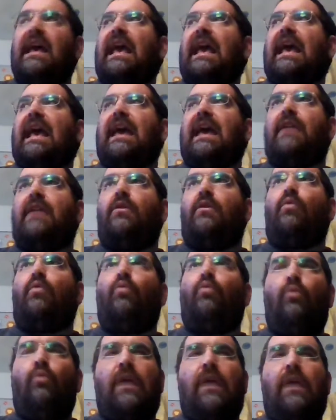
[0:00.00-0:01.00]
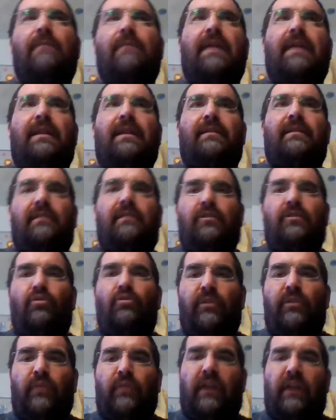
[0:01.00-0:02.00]
And women who
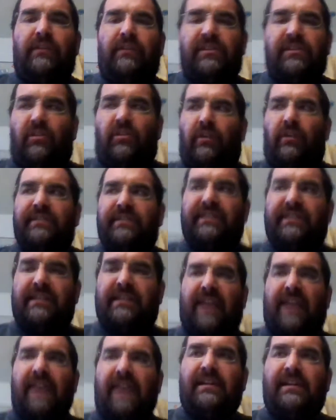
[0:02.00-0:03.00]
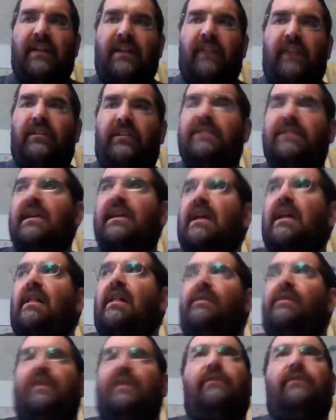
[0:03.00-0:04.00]
would wear these corsets in the 1800s,
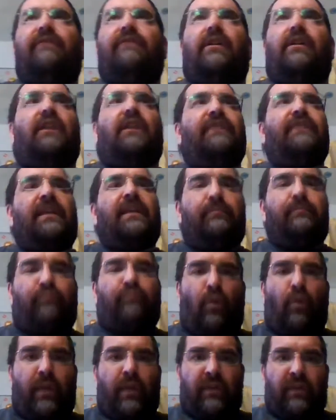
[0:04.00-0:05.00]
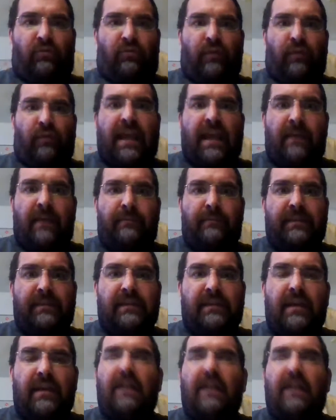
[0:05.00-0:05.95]
they would very often get broken ribs.